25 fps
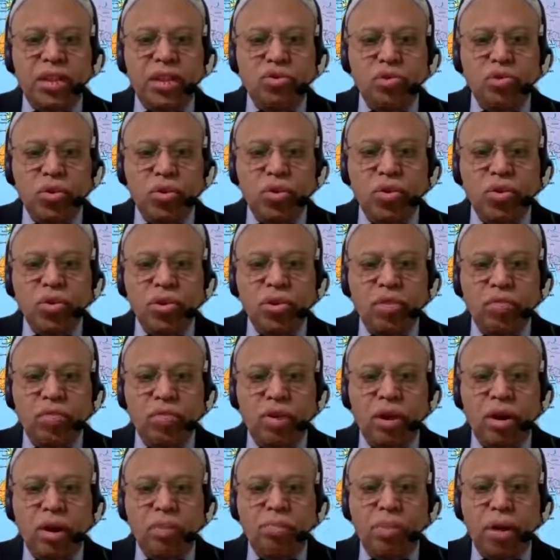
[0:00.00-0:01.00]
source of
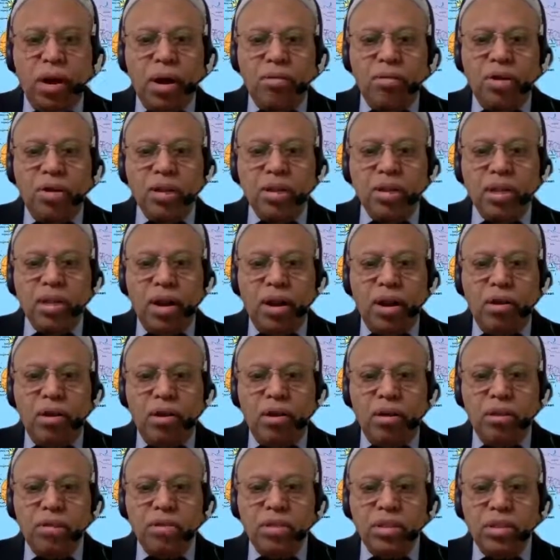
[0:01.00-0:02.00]
all powers and
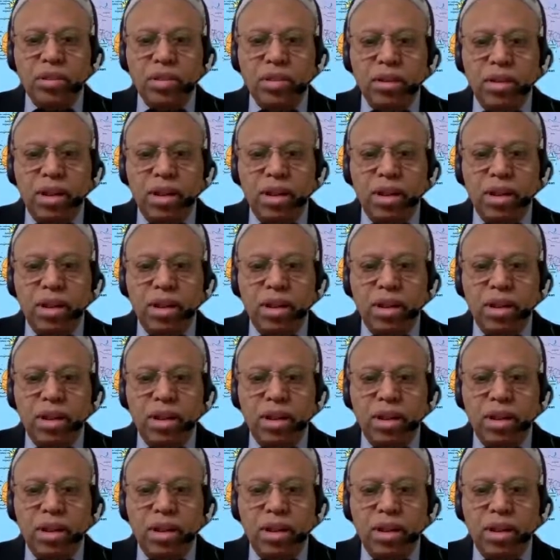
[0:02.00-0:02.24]
laws.